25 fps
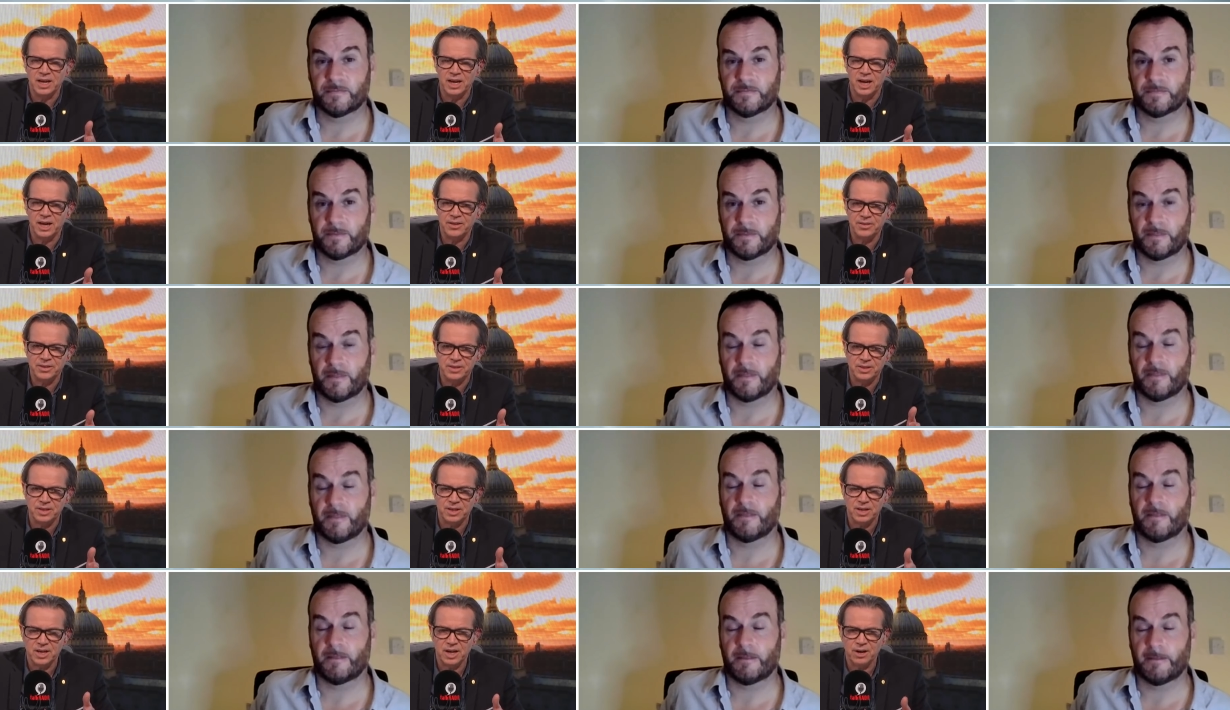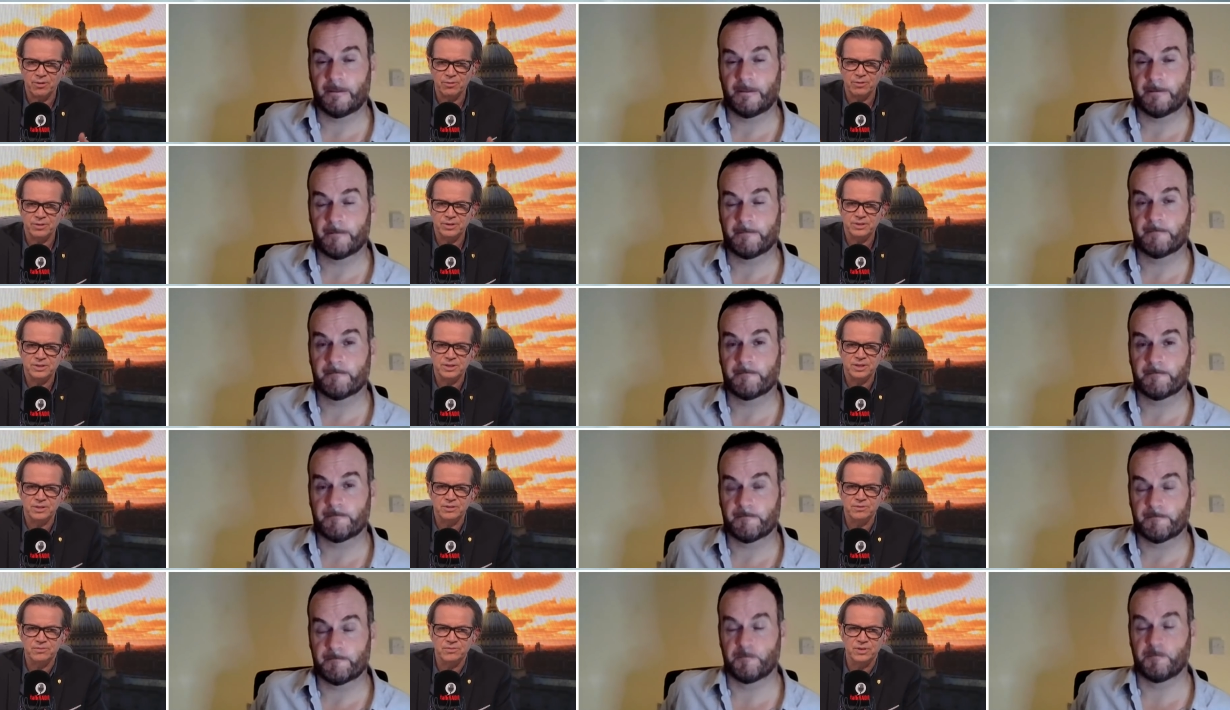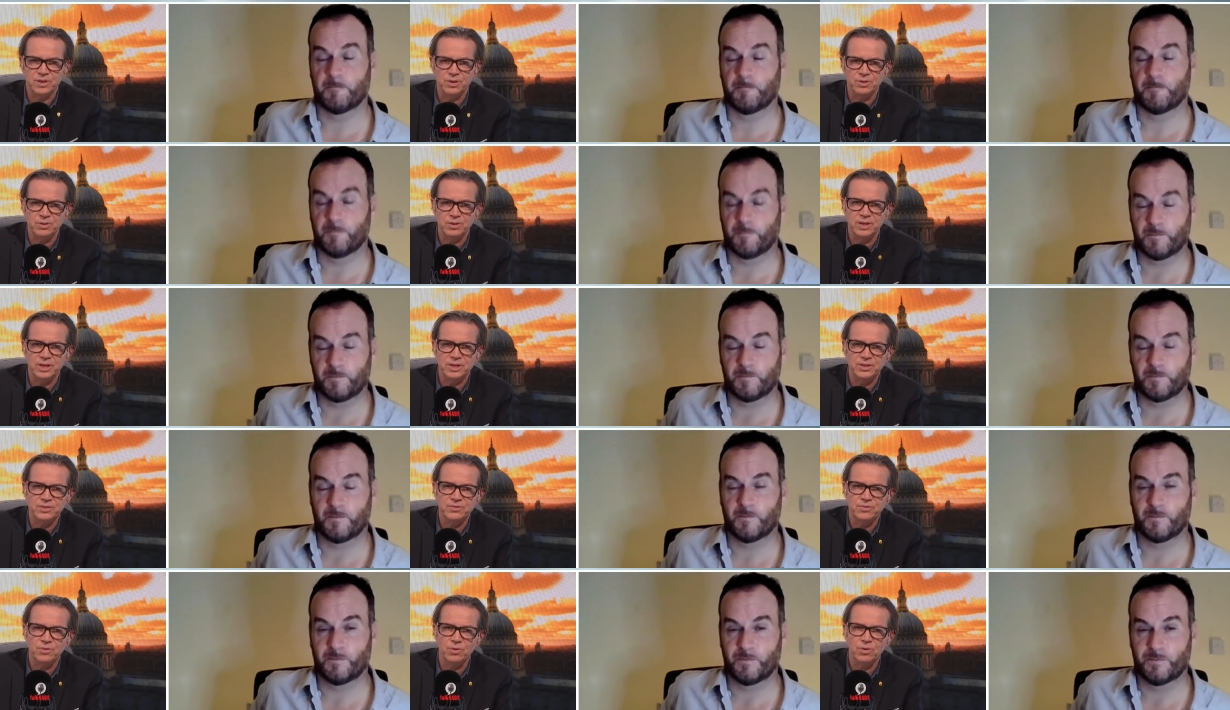Speaker 1: Uh, I think the current uh,
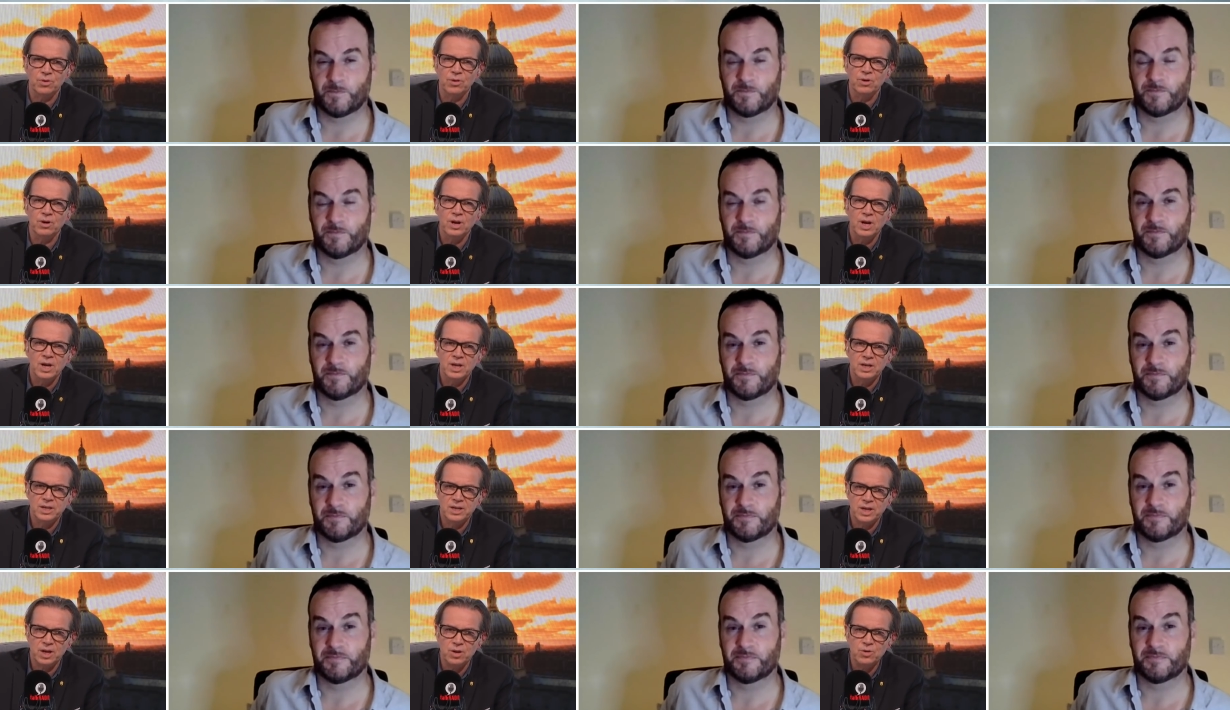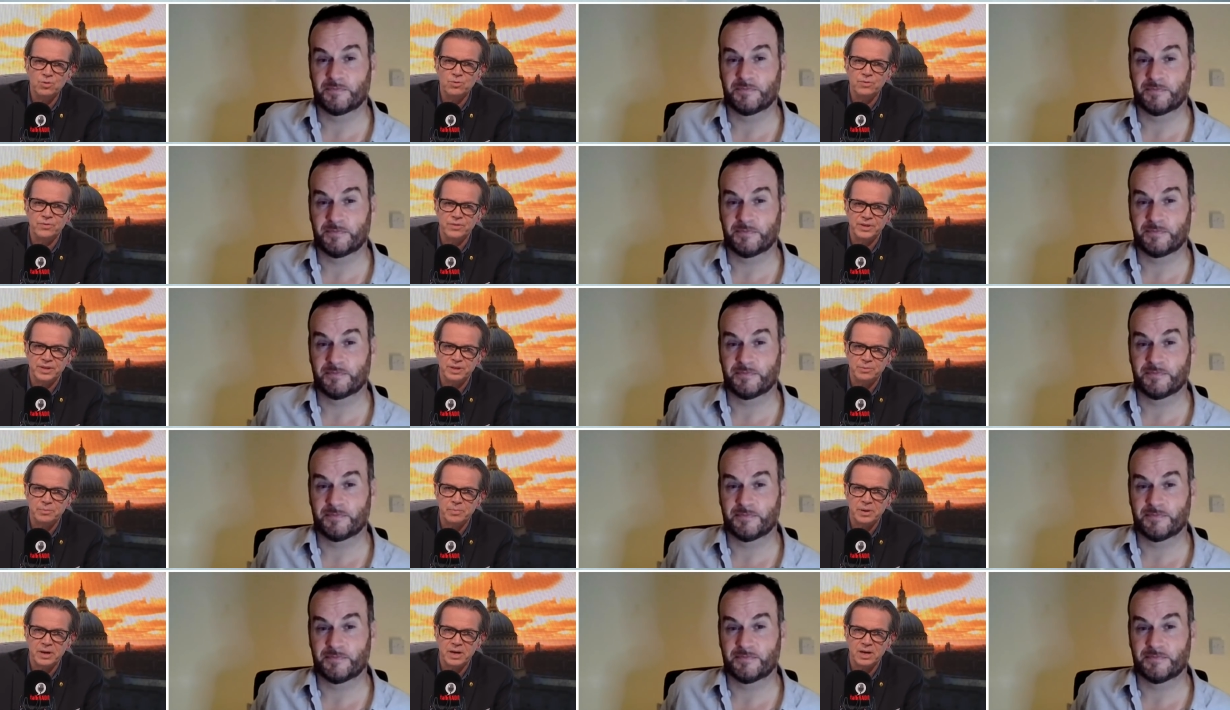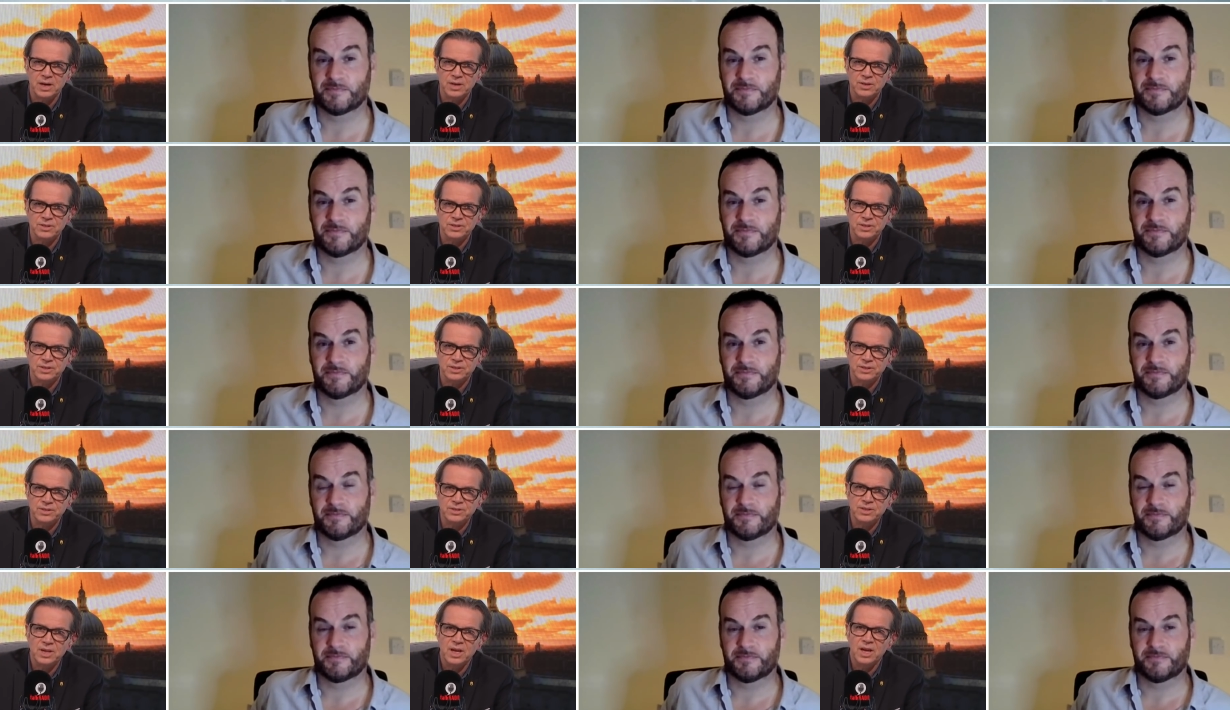vogue is for COVID
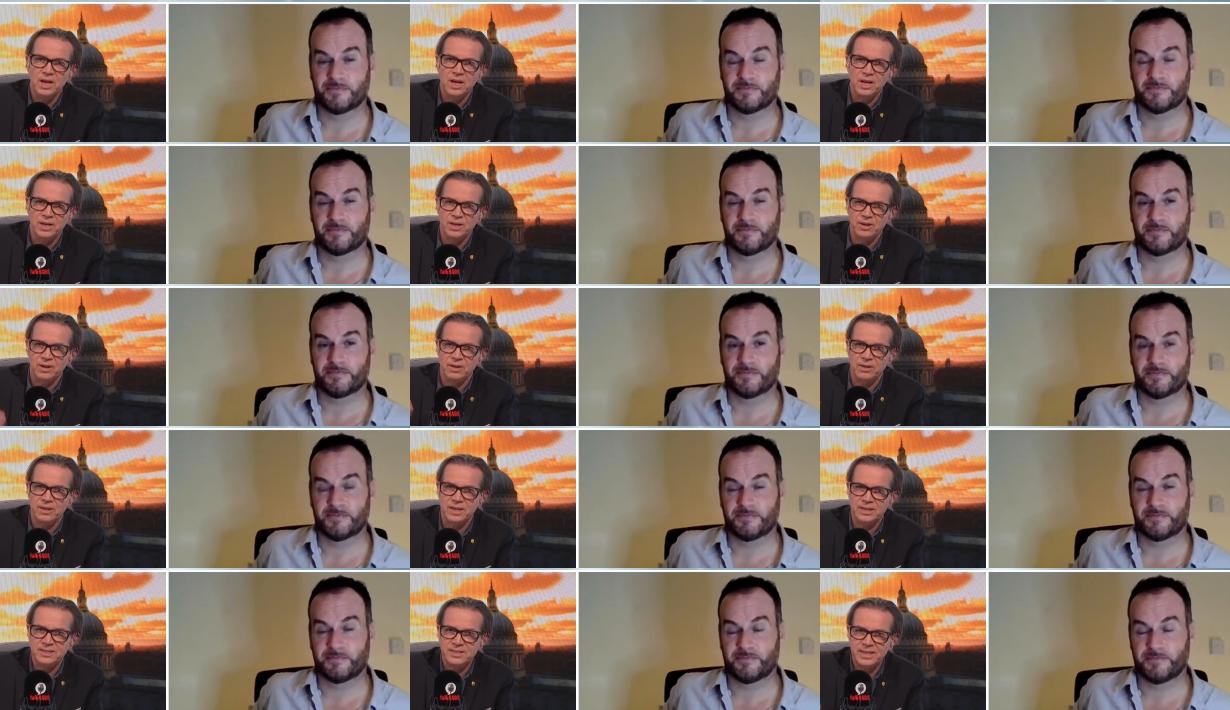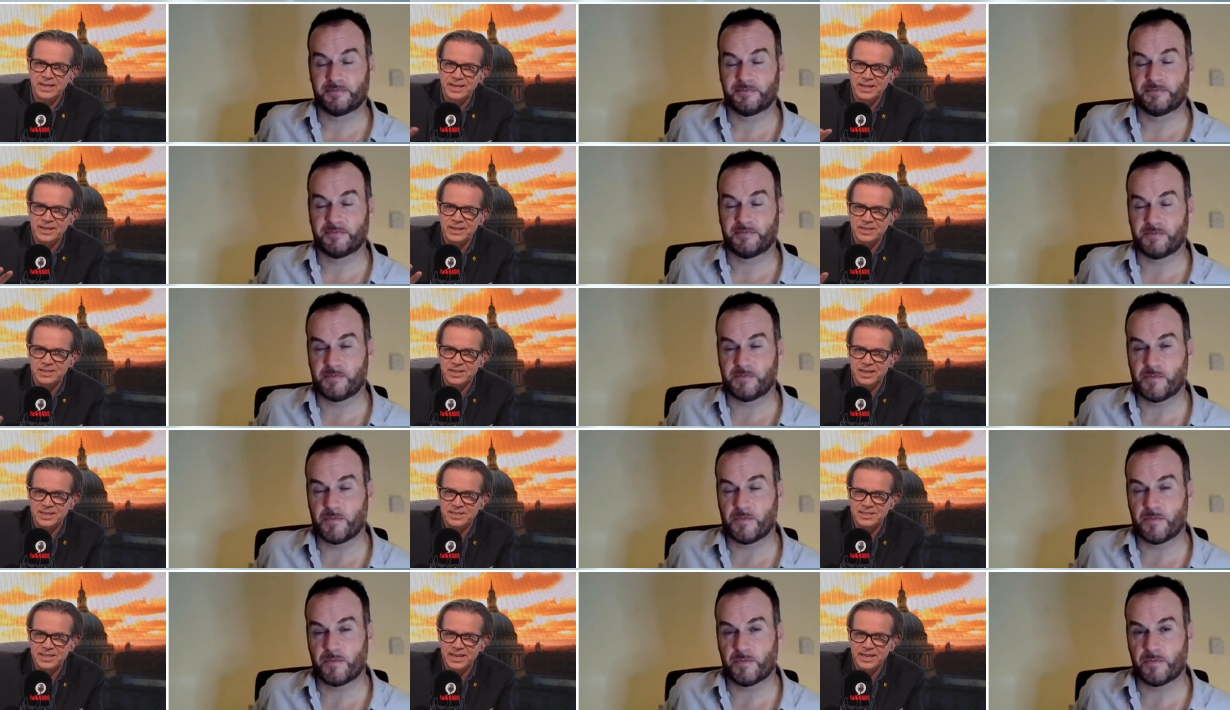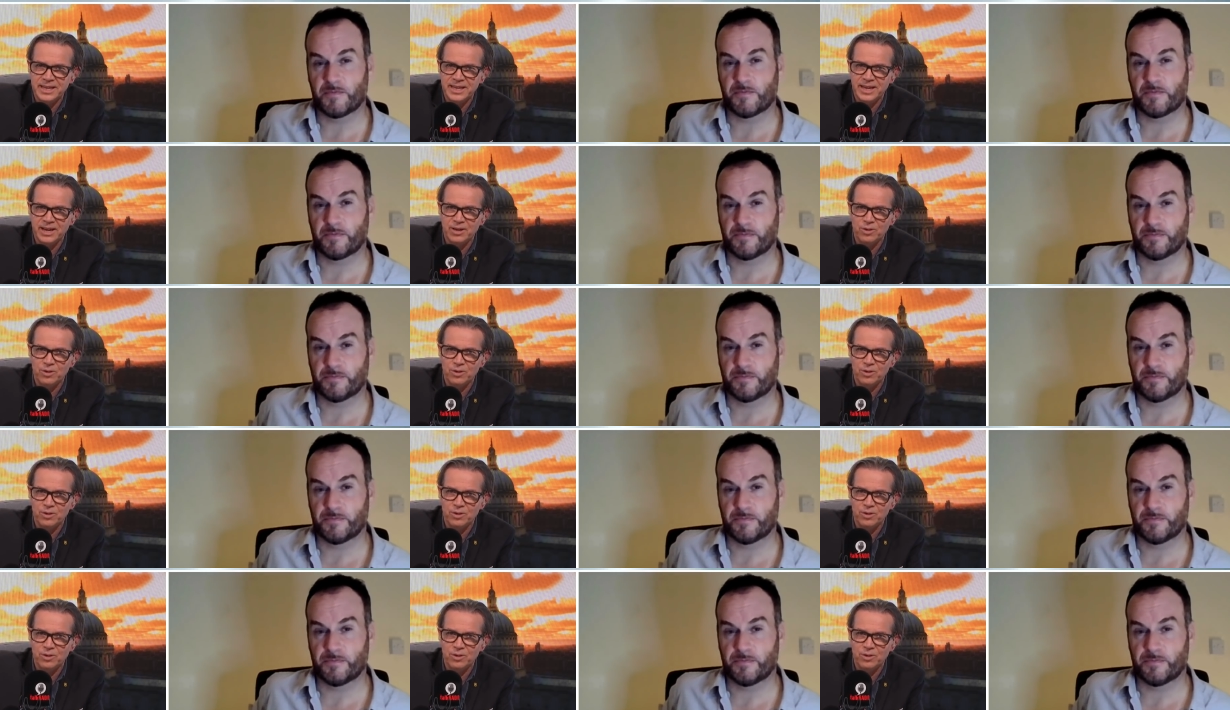passes. You know, they take, it, they take